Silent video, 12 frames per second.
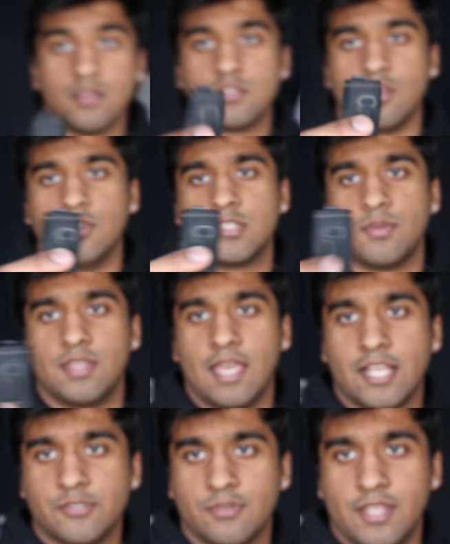So this is what the
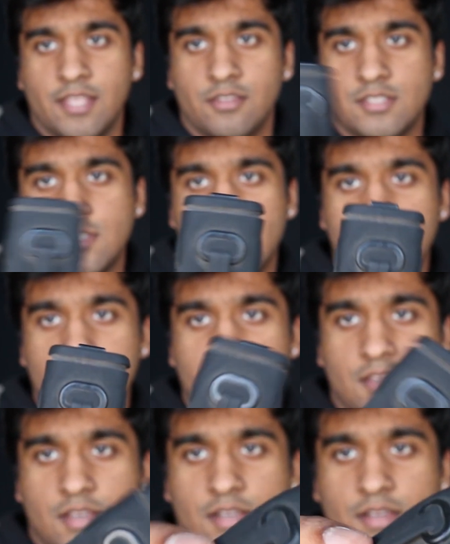actual light looks like.
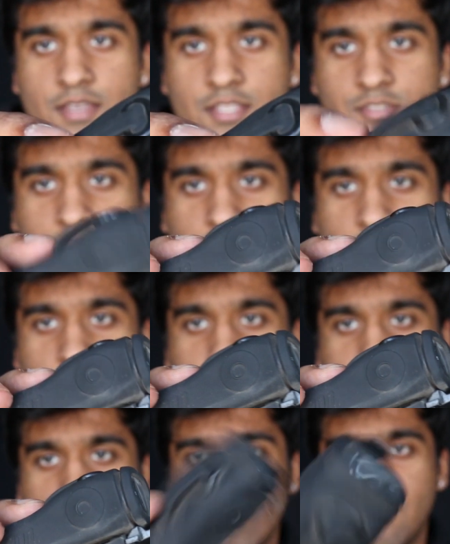It's kind of
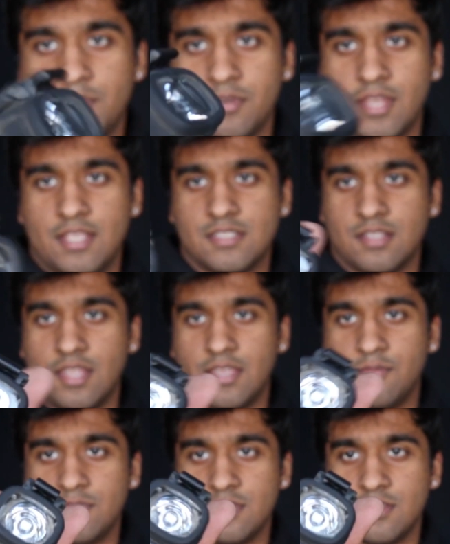just like a rubber case
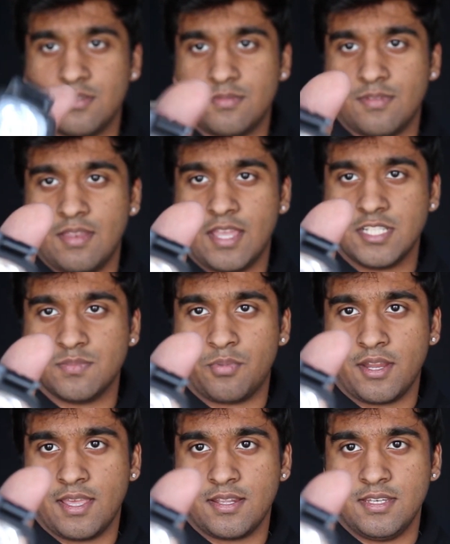light with a nice
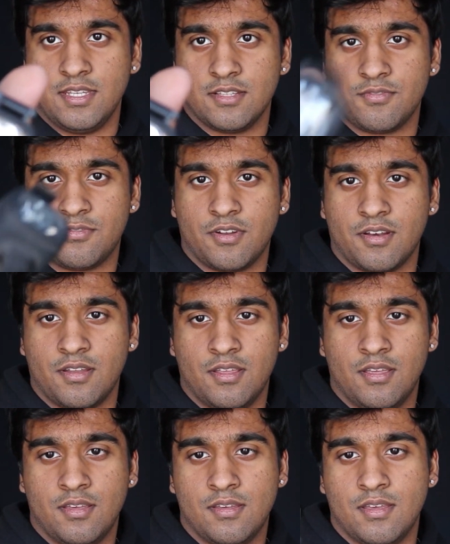bright LED at the front.
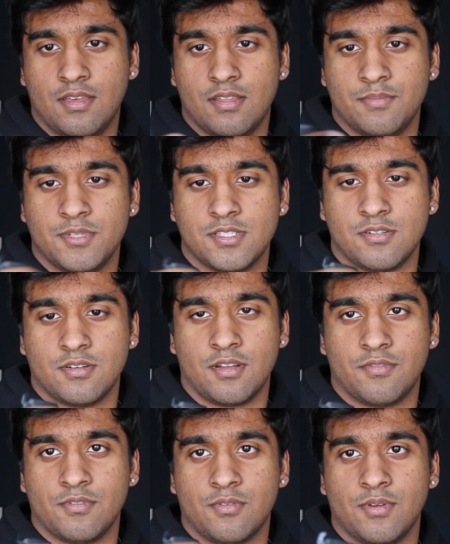And let me just turn it
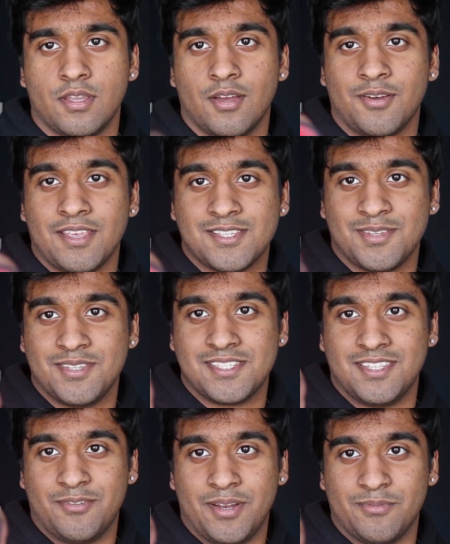on real quick. Okay, so this
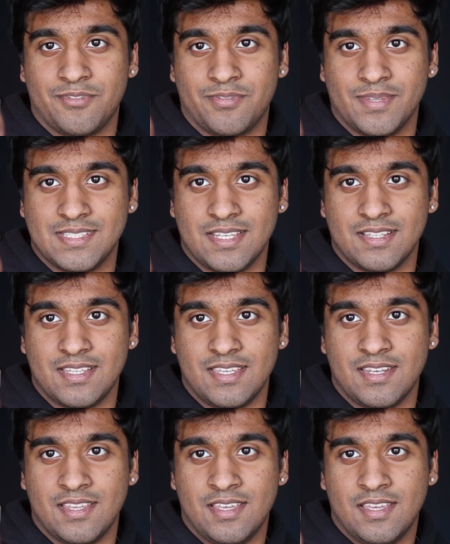is the red one from the tail
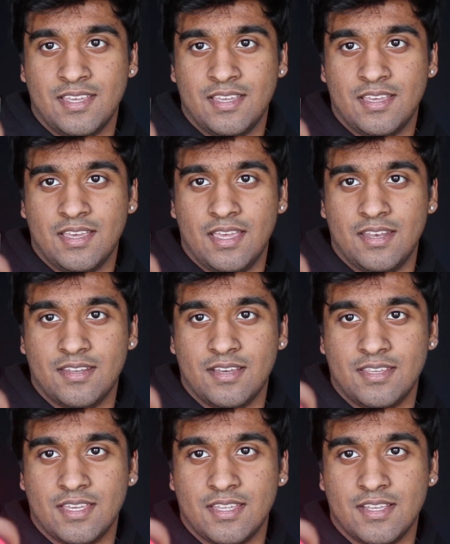light. And yeah,
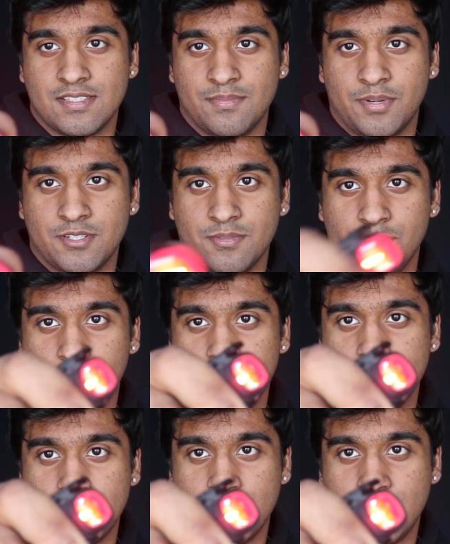it has a bunch of
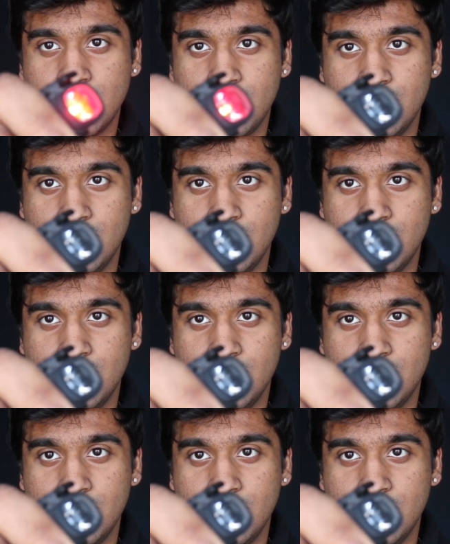modes.